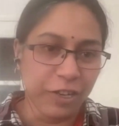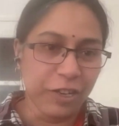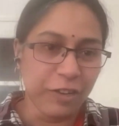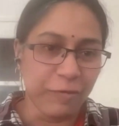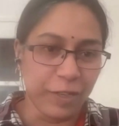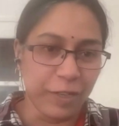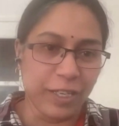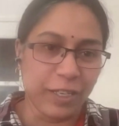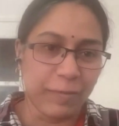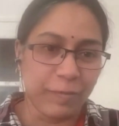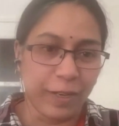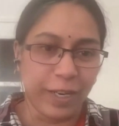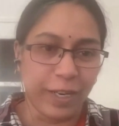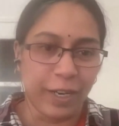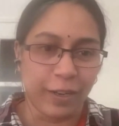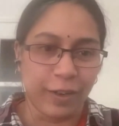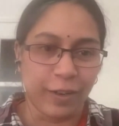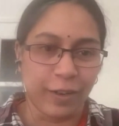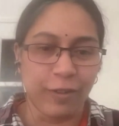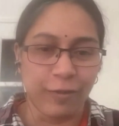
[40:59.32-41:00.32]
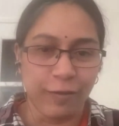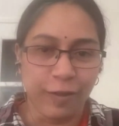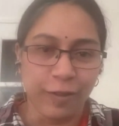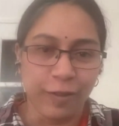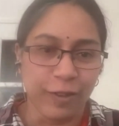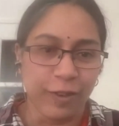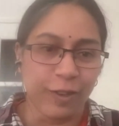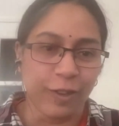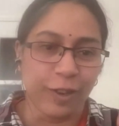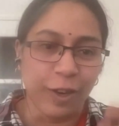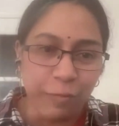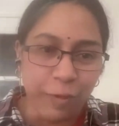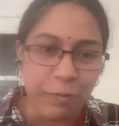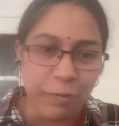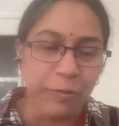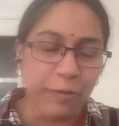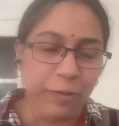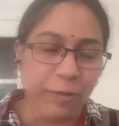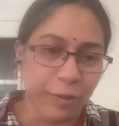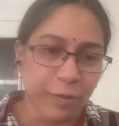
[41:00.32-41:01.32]
we just met at a conference and thought
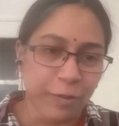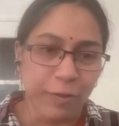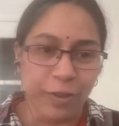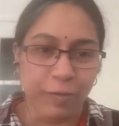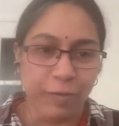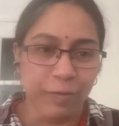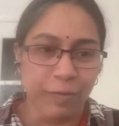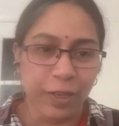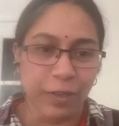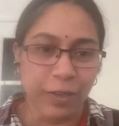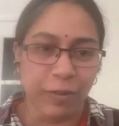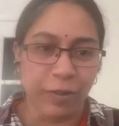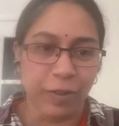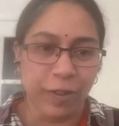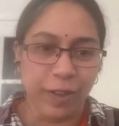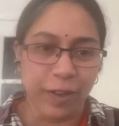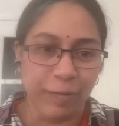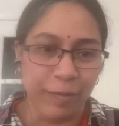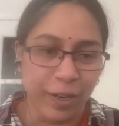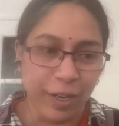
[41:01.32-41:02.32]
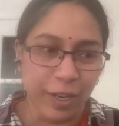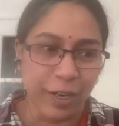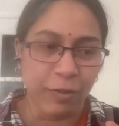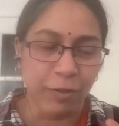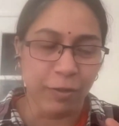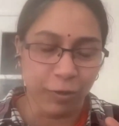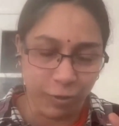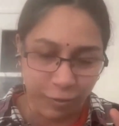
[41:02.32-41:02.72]
maybe we should do something together, but it took